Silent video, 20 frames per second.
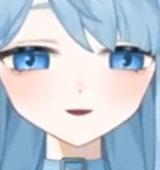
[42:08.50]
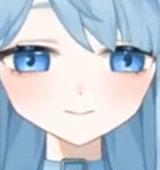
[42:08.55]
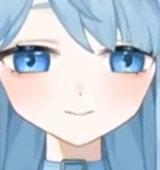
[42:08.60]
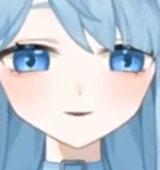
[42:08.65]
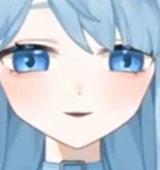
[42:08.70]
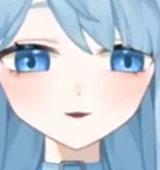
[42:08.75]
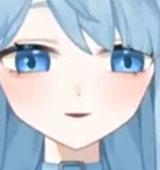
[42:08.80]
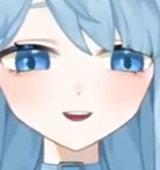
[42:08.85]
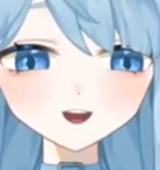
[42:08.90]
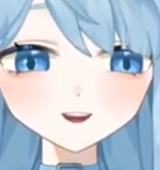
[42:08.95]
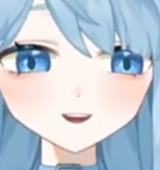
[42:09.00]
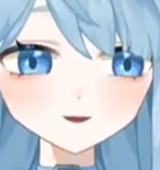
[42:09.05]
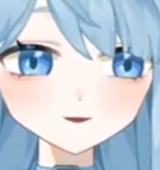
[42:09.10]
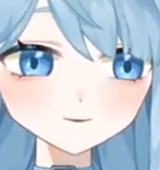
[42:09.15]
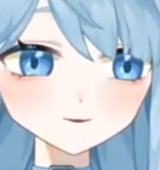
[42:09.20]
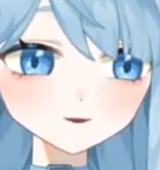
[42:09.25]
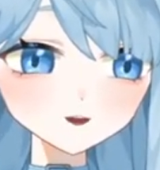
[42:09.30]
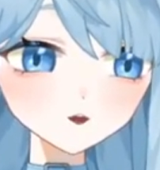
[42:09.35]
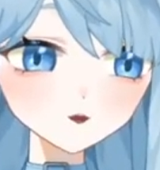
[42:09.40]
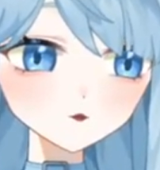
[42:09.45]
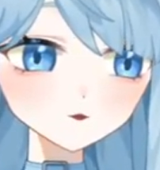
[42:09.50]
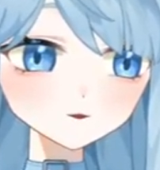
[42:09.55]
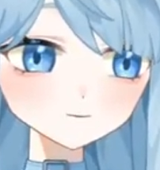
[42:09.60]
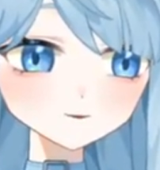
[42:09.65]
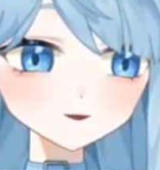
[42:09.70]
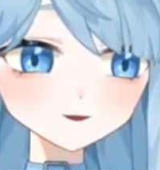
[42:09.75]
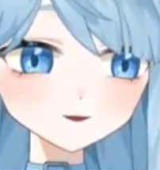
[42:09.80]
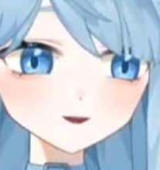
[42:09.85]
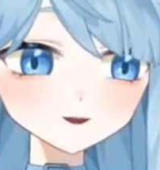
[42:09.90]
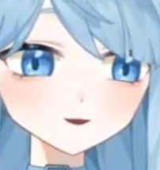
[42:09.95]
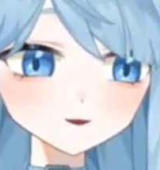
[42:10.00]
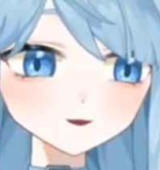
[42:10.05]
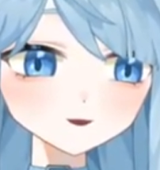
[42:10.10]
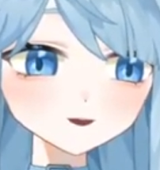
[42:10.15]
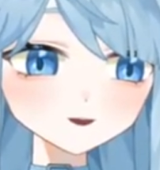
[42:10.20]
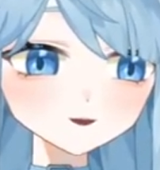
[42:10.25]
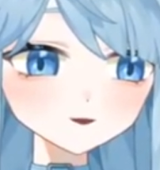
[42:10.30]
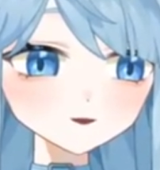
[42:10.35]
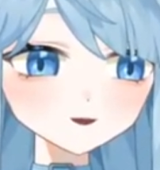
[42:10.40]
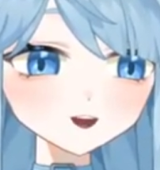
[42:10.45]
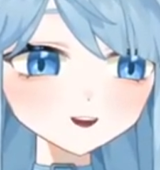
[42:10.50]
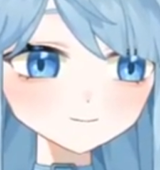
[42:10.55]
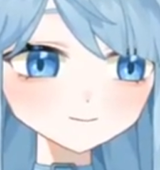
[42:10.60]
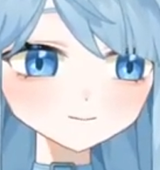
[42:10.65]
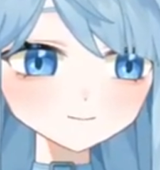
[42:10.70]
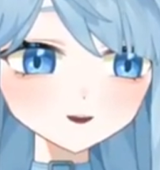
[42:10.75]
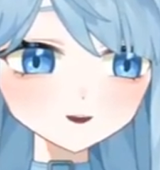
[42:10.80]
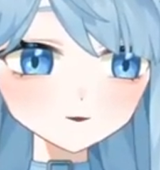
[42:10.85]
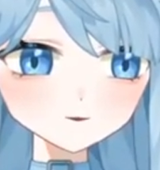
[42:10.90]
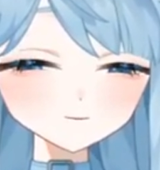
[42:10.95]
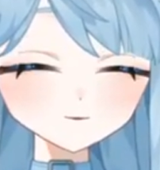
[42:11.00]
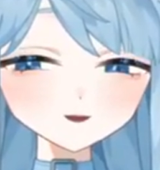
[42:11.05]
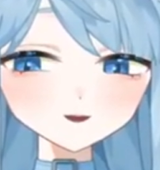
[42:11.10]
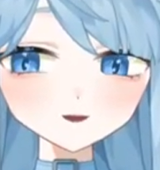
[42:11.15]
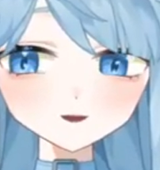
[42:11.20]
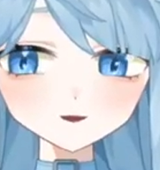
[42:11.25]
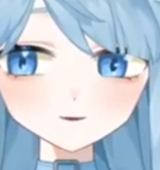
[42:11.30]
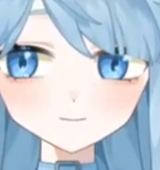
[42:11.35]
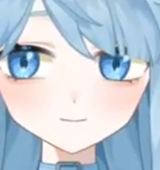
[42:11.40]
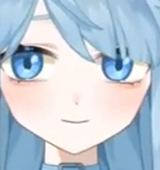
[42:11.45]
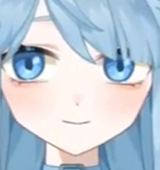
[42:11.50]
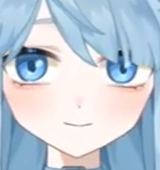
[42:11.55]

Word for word: Because though this is a very